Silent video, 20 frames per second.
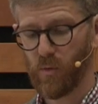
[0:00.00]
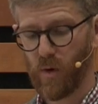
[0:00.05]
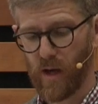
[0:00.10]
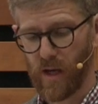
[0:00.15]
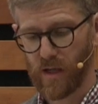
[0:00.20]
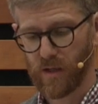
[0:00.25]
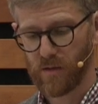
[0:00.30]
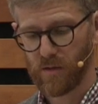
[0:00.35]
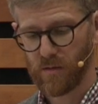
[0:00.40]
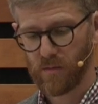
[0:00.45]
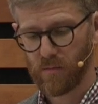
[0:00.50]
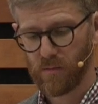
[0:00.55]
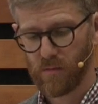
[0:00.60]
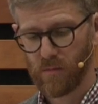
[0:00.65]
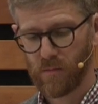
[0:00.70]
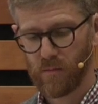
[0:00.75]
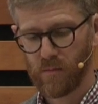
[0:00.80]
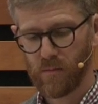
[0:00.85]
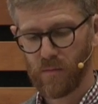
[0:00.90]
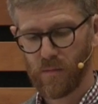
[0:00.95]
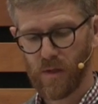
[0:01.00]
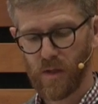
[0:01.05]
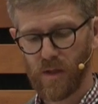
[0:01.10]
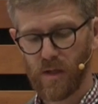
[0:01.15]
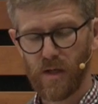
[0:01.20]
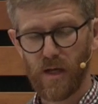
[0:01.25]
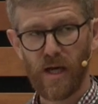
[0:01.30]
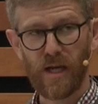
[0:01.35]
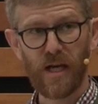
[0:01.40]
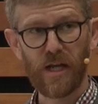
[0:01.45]
right.
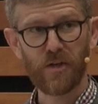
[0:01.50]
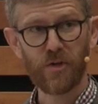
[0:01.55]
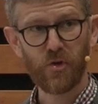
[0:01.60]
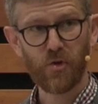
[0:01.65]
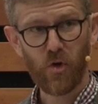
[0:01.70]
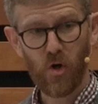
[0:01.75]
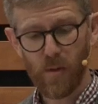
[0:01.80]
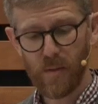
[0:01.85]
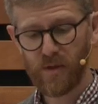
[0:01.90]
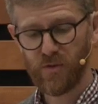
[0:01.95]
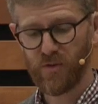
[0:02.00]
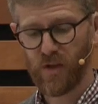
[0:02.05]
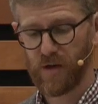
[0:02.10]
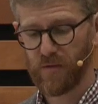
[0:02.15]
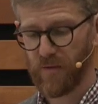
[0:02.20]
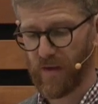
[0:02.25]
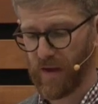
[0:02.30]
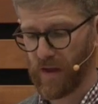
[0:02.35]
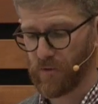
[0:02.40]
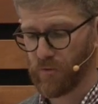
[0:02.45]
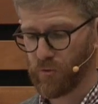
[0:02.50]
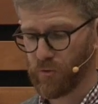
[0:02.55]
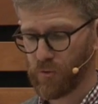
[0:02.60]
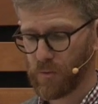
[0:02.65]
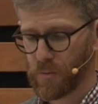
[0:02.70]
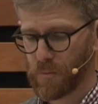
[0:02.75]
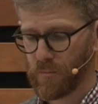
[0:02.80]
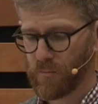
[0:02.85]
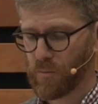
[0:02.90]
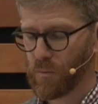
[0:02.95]
In a determined set of hands,